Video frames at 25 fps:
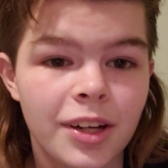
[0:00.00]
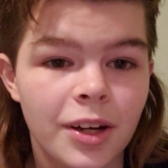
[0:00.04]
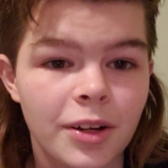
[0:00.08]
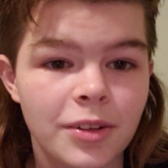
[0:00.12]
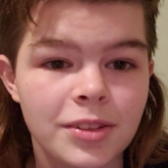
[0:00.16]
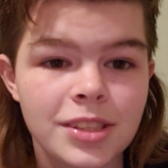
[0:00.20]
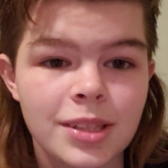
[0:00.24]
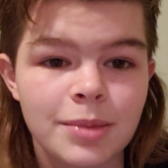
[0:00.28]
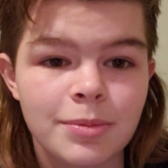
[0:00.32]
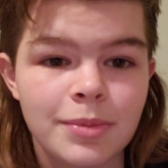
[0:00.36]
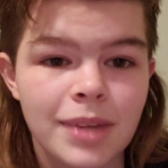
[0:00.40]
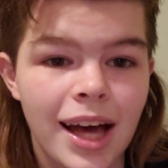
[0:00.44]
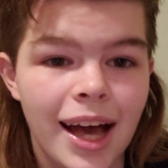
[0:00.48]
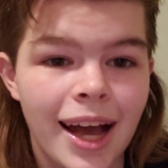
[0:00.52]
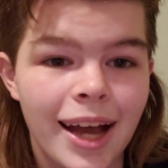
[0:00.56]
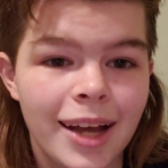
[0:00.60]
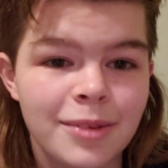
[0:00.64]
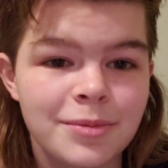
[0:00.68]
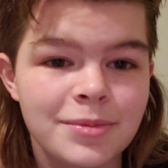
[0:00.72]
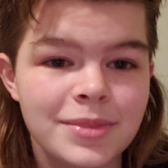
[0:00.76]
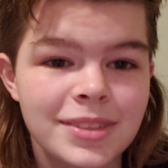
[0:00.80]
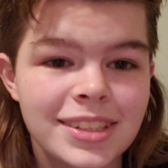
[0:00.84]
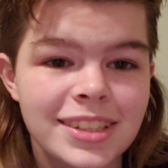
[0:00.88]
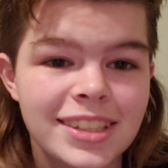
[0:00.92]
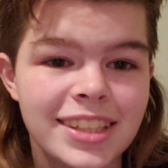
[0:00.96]

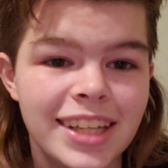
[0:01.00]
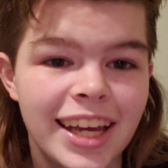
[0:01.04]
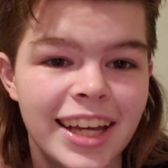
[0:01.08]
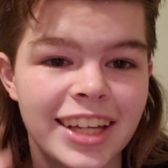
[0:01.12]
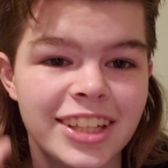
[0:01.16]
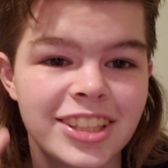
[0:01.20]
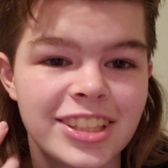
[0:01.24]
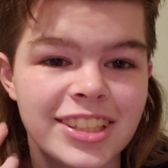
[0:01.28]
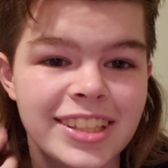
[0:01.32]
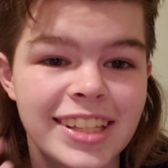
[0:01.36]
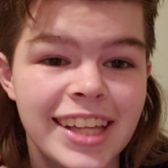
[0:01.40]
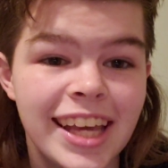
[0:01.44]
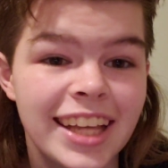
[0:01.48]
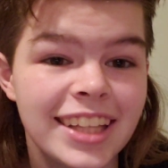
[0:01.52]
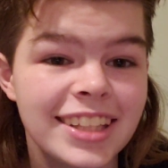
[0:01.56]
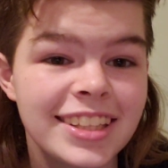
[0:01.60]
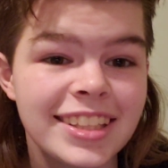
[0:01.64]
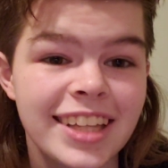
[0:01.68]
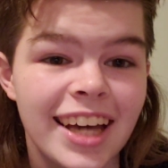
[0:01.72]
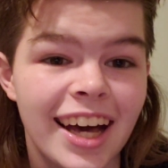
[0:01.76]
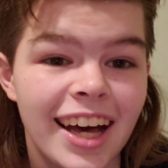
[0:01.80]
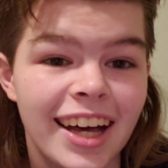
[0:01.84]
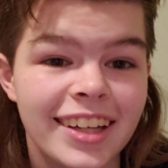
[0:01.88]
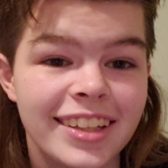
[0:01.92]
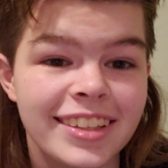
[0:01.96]
Sometimes it just hits
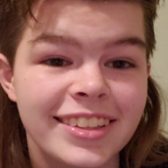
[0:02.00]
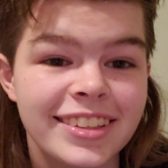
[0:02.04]
ya